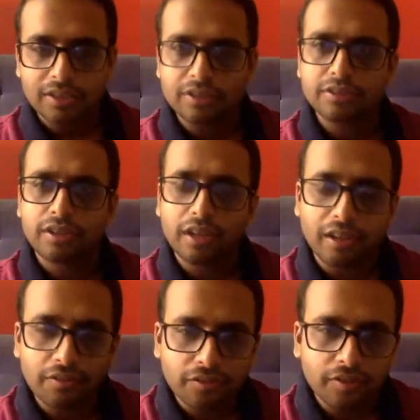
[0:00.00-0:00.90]
changes the
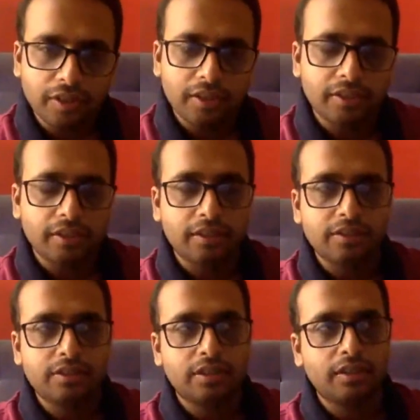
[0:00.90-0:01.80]
life
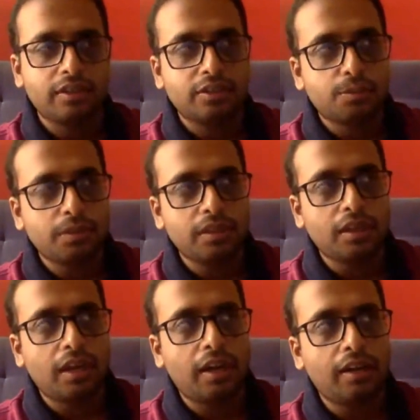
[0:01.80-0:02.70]
in Kashmir.
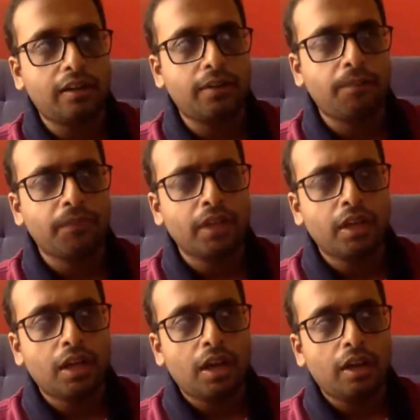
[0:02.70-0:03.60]
And
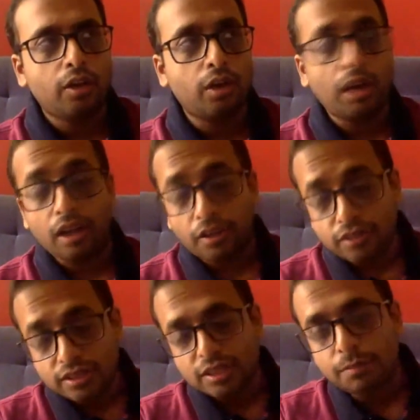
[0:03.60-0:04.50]

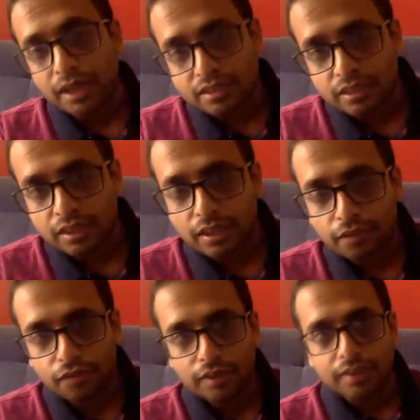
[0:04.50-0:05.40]
and just imagine
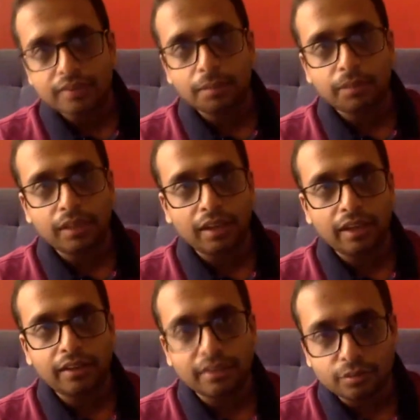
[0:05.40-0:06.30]
if something
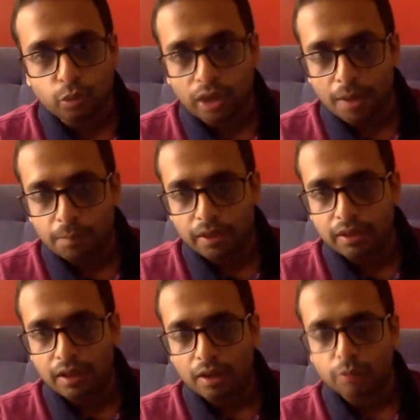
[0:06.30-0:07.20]
like this would
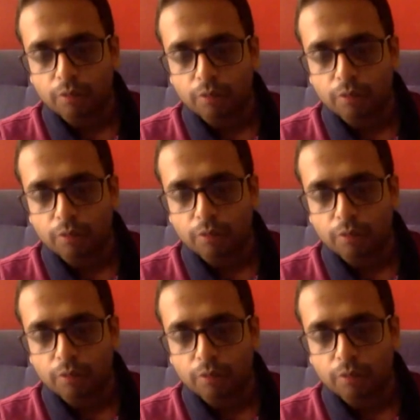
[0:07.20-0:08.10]
happen outside my
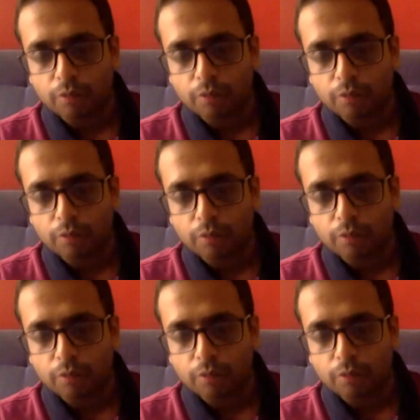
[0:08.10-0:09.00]
home in Mumbai or
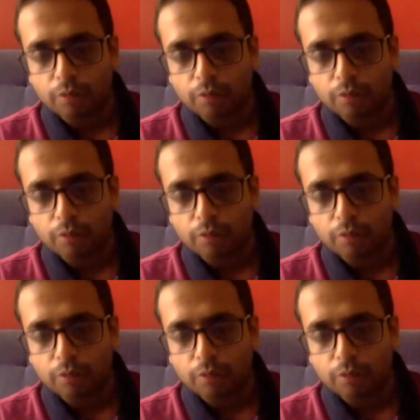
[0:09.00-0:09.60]
your home in Delhi.